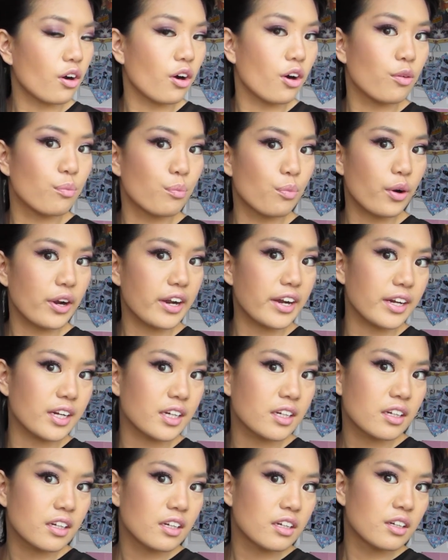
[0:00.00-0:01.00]
ombre
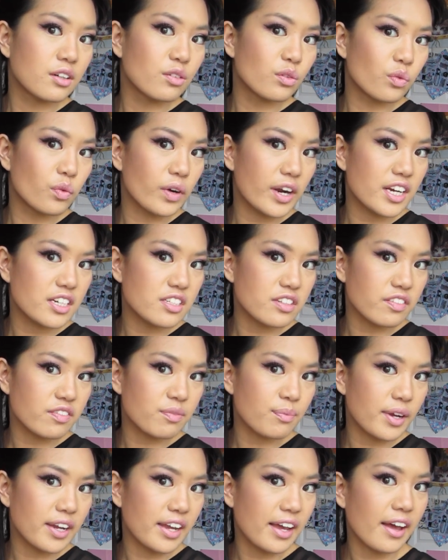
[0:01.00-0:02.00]
red
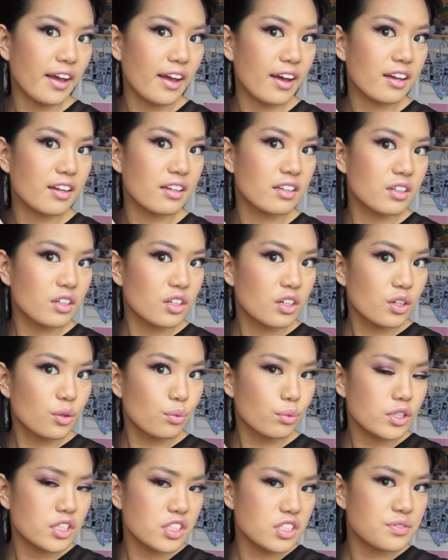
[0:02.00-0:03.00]
of my hair,
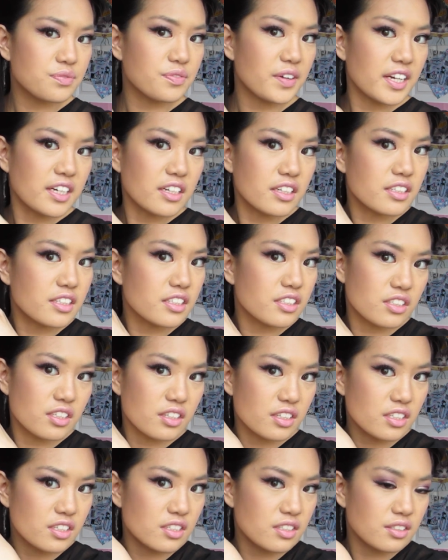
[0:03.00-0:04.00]
which has faded
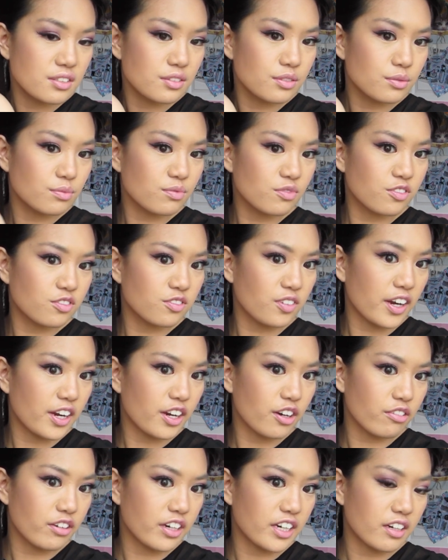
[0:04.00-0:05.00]
into this
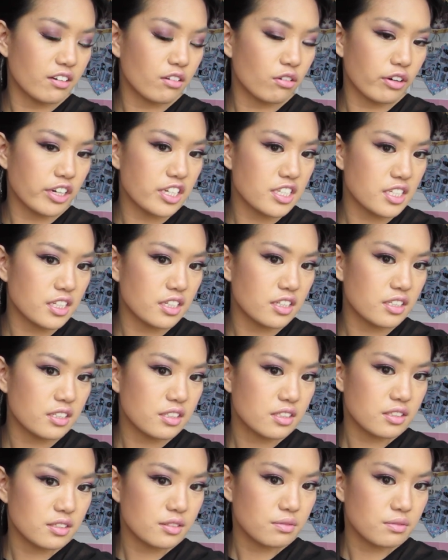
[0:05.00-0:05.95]
fiery craziness.